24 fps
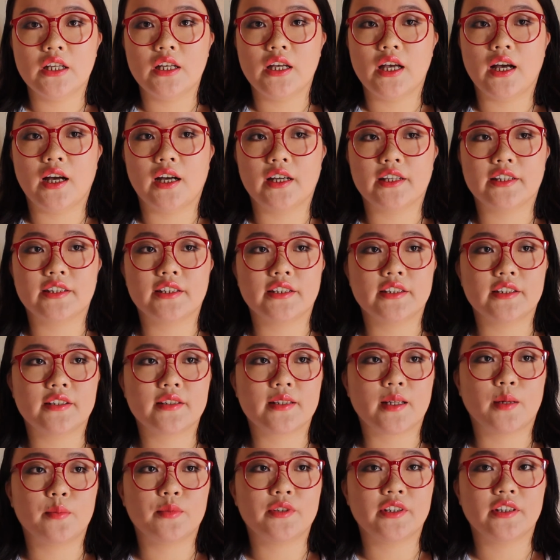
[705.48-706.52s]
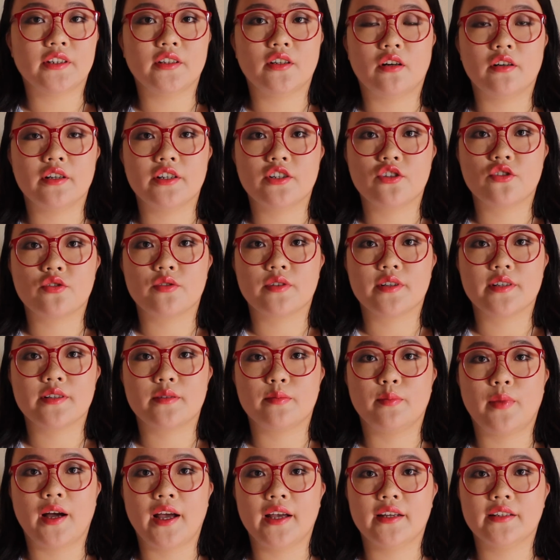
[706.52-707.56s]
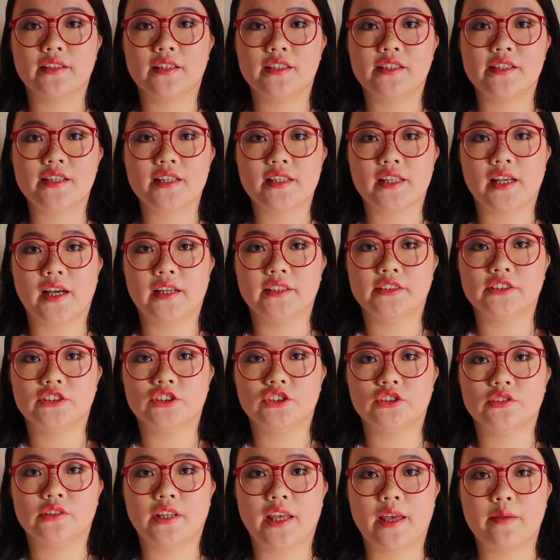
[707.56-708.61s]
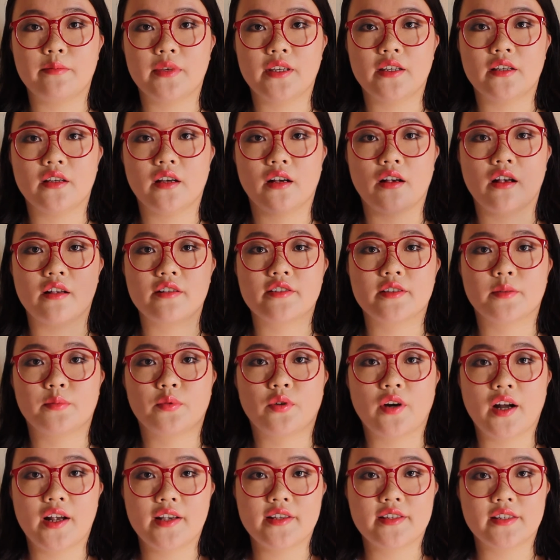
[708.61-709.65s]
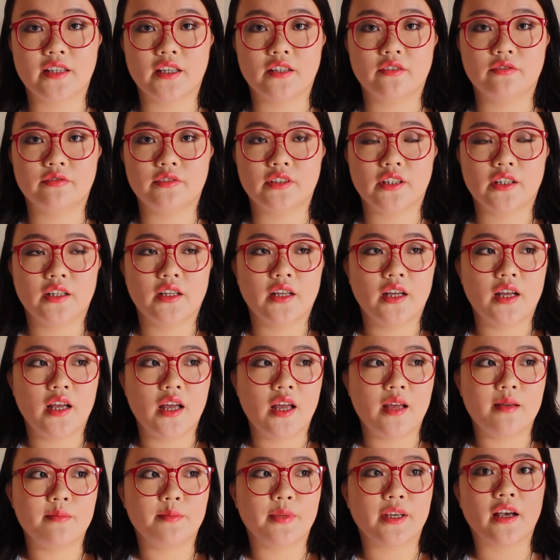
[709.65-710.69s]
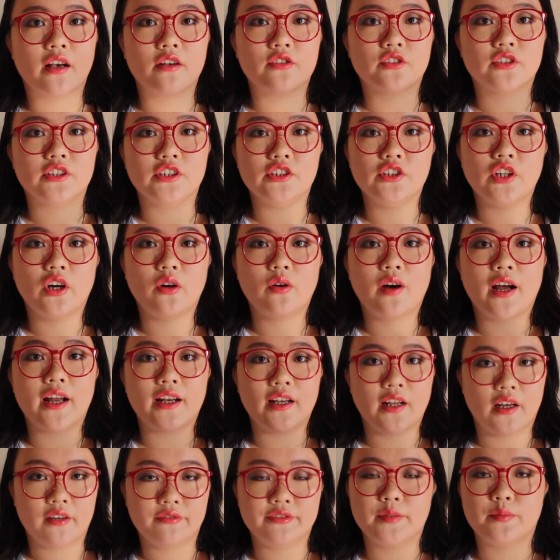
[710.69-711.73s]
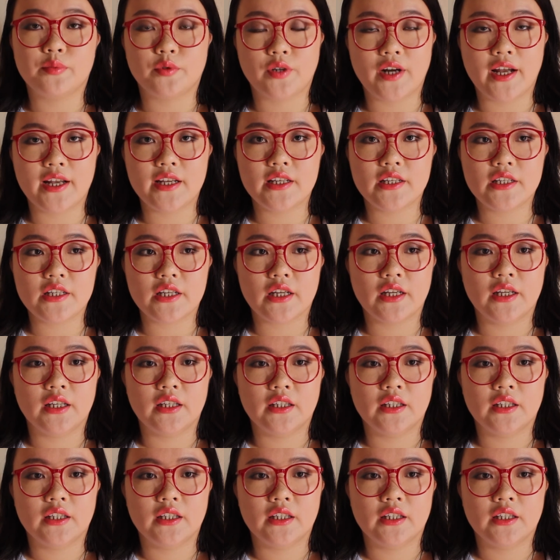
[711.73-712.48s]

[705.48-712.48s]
I think something got into his mind. He decided to get me a surprise gift because he know I love the brand.